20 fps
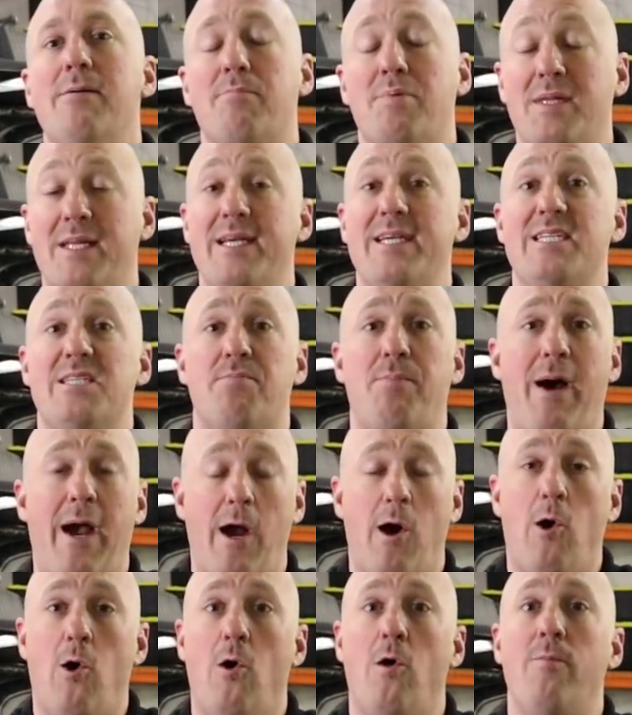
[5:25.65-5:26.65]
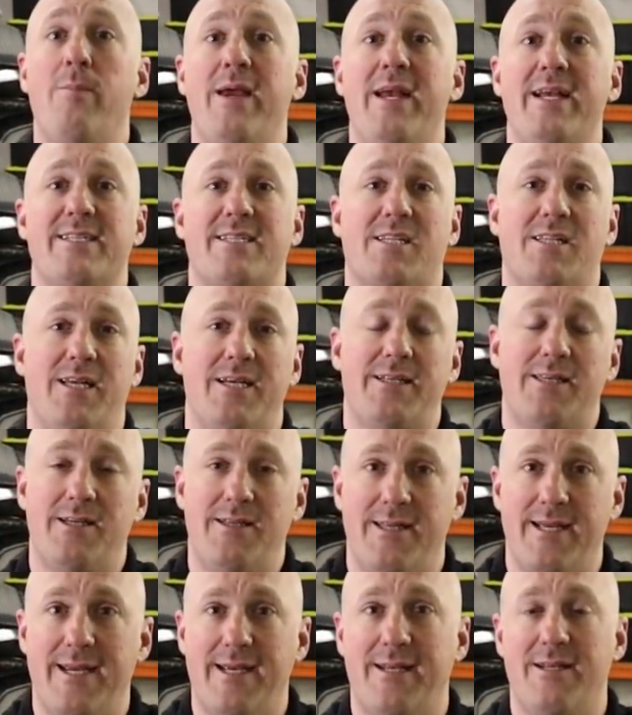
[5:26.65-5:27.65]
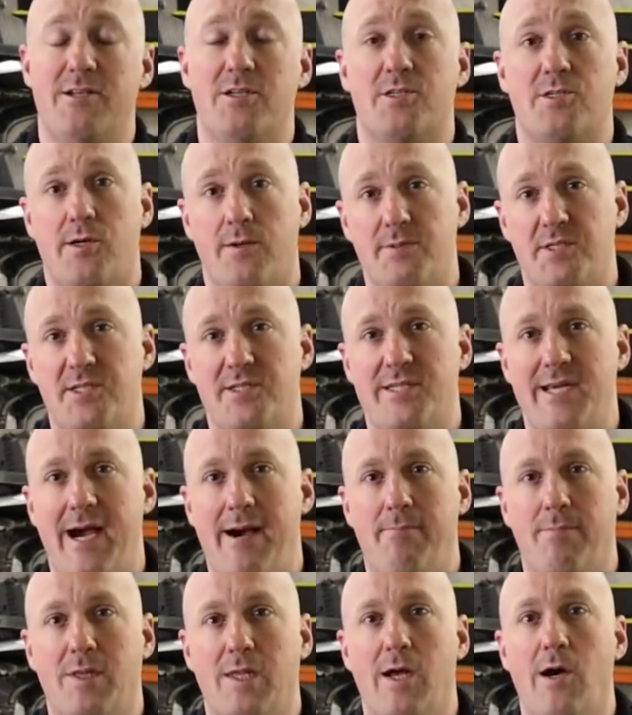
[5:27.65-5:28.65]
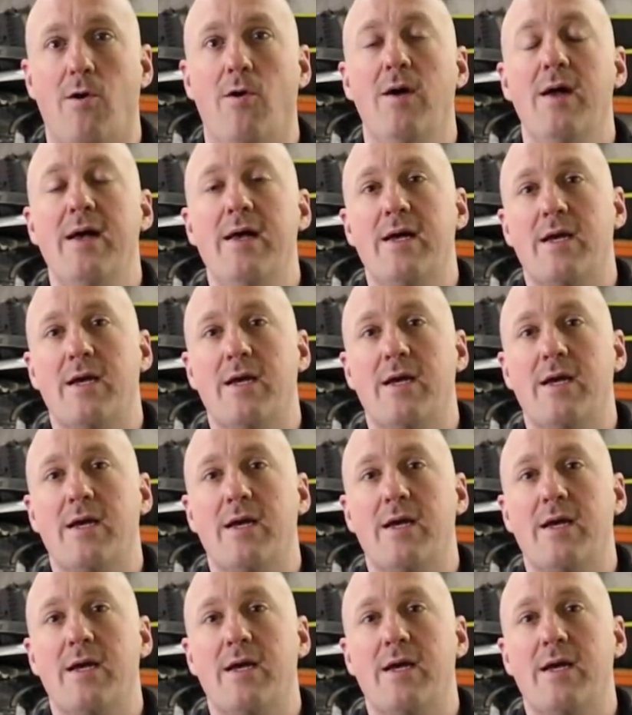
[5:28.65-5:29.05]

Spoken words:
please, by all means, click the link in the description down below.